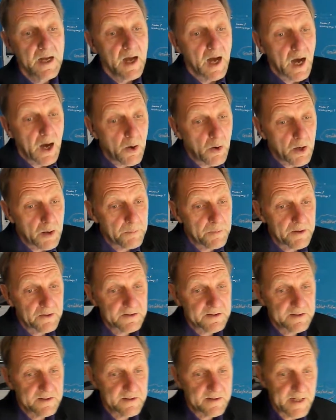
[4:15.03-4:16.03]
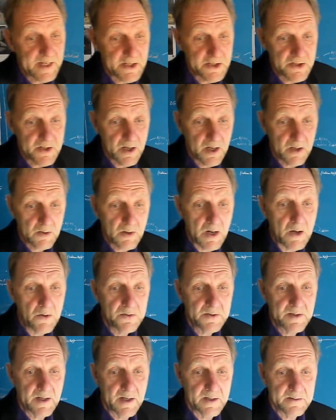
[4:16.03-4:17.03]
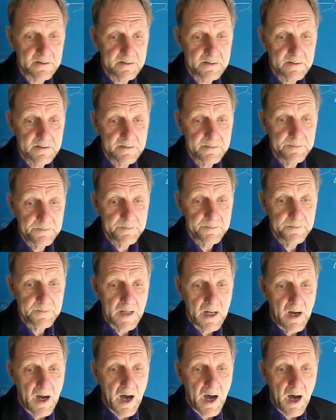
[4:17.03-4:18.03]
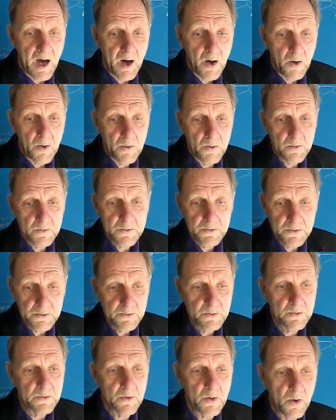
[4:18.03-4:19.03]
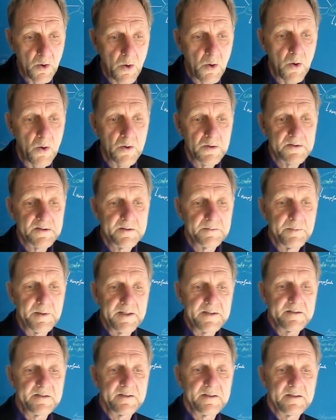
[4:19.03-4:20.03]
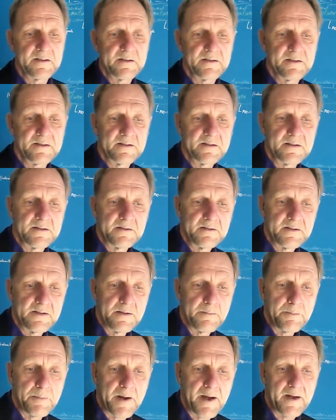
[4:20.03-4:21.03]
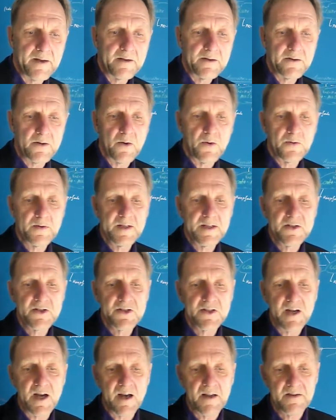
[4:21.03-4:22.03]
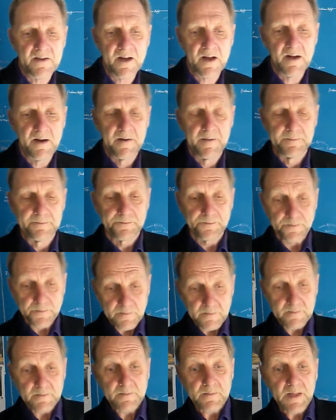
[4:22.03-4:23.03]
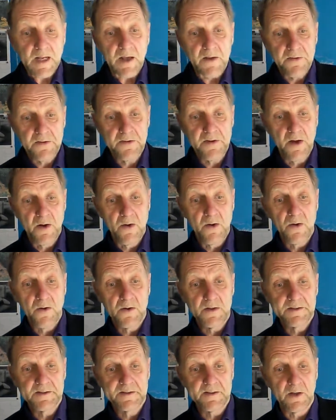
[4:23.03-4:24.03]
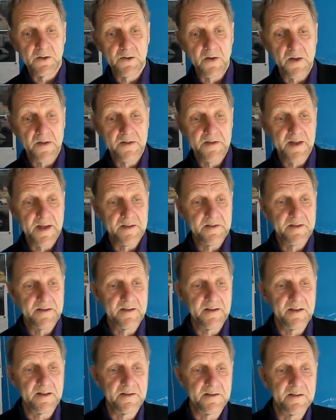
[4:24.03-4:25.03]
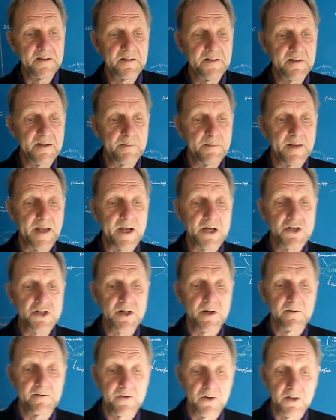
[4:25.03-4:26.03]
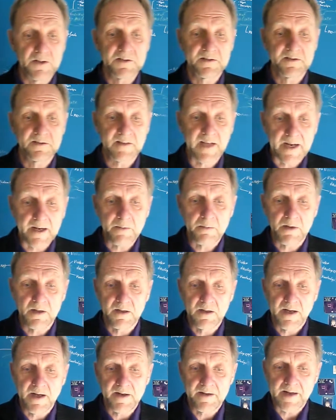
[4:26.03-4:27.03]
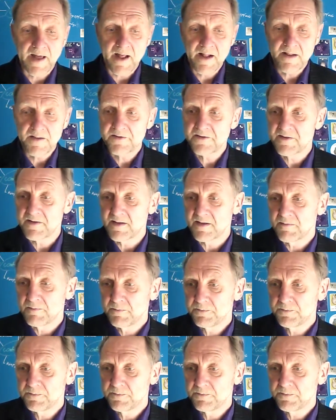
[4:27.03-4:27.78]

How about the nature around us? How do all species depend on each other, so that the system nature works stable and healthy?